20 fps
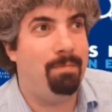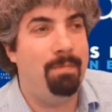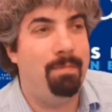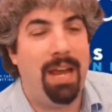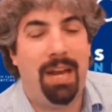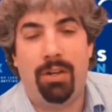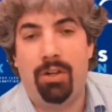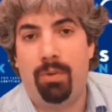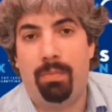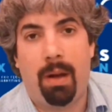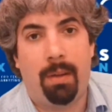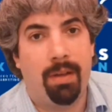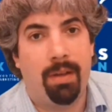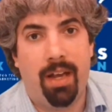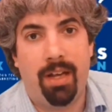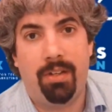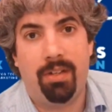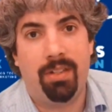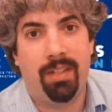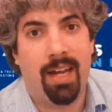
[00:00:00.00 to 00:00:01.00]
Major
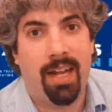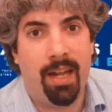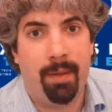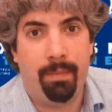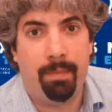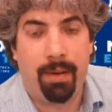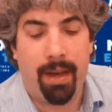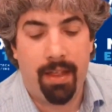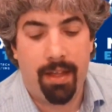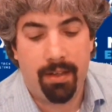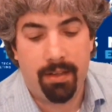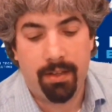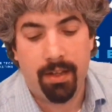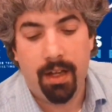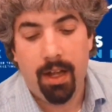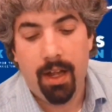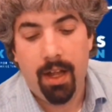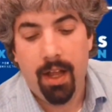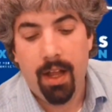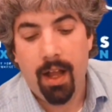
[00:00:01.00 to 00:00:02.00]
publications got hit by this,
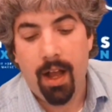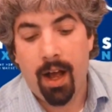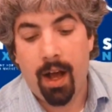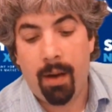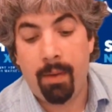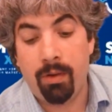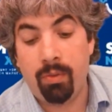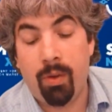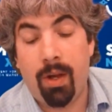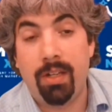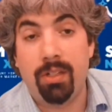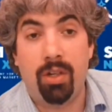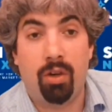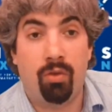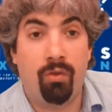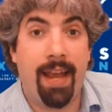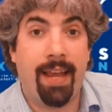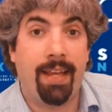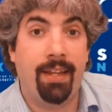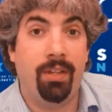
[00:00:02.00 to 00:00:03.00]
as well as their
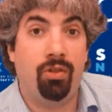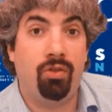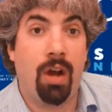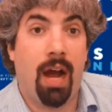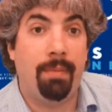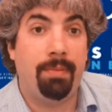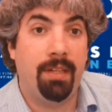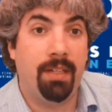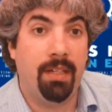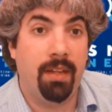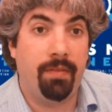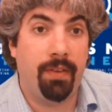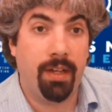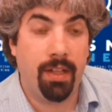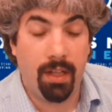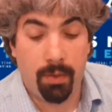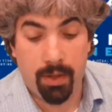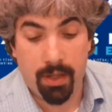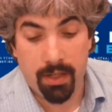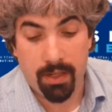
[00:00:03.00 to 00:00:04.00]
rankings dropped
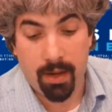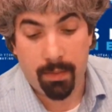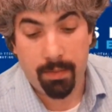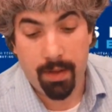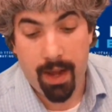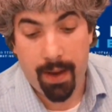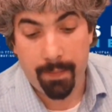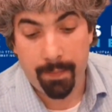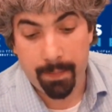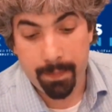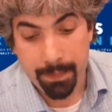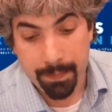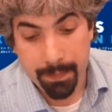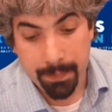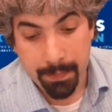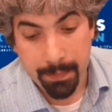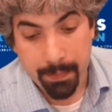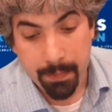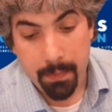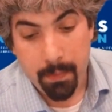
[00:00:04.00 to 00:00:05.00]
significantly with this
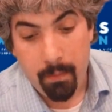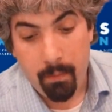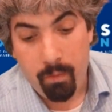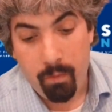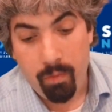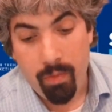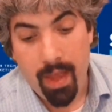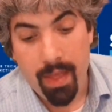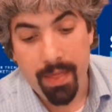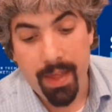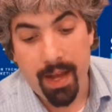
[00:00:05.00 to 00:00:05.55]
update.